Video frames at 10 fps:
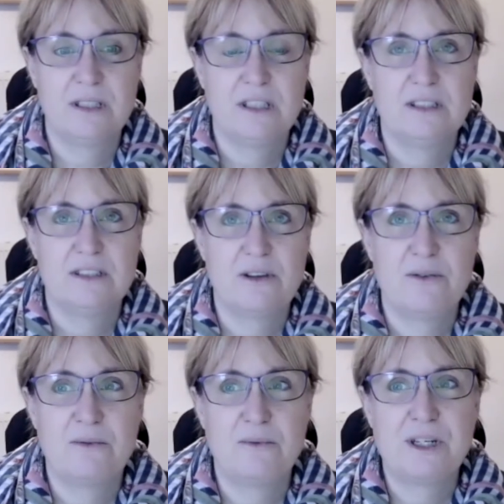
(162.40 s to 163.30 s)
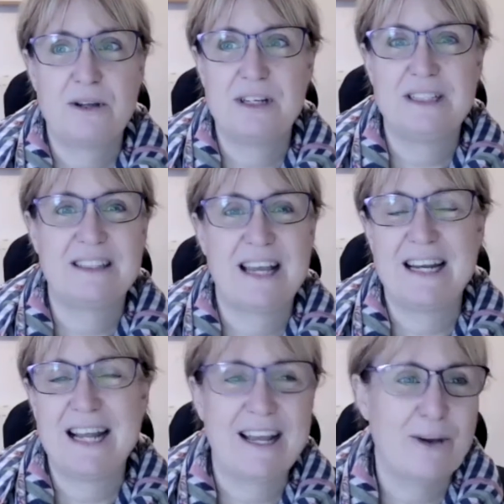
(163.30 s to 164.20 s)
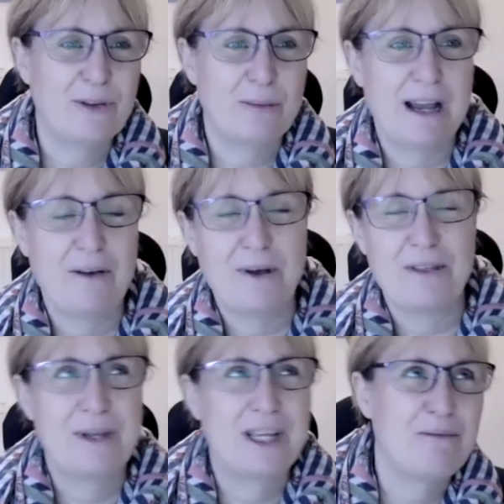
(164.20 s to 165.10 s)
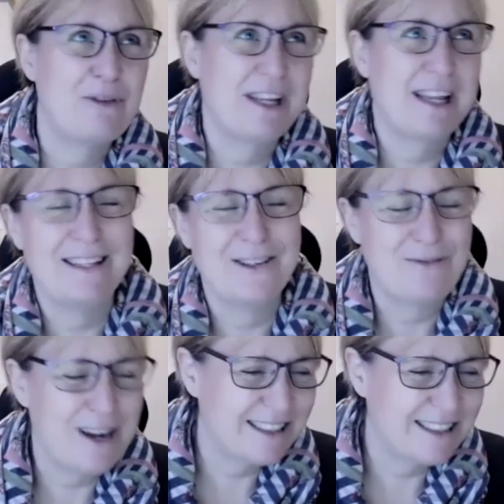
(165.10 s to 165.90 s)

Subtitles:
So we don't need to get any hang-ups about whether we communicate in the right